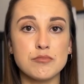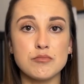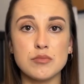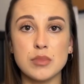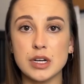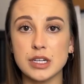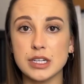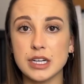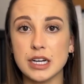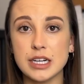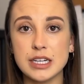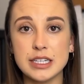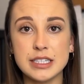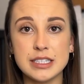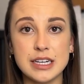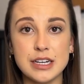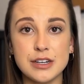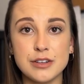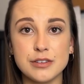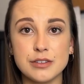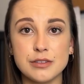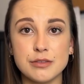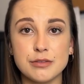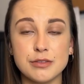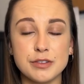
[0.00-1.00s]
Cut it
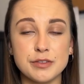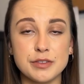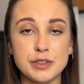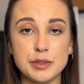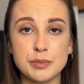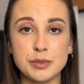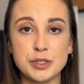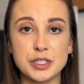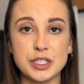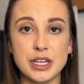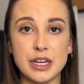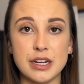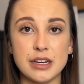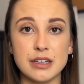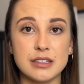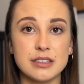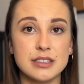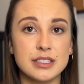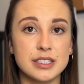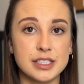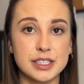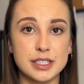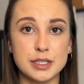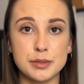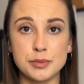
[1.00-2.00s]
down 50%,
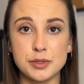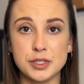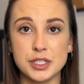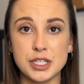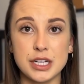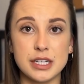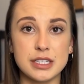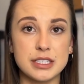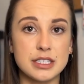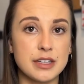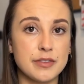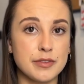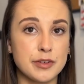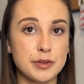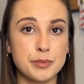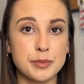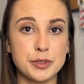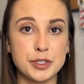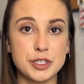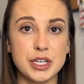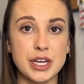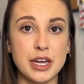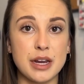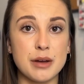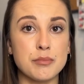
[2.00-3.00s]
60%,
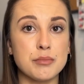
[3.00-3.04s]
70%,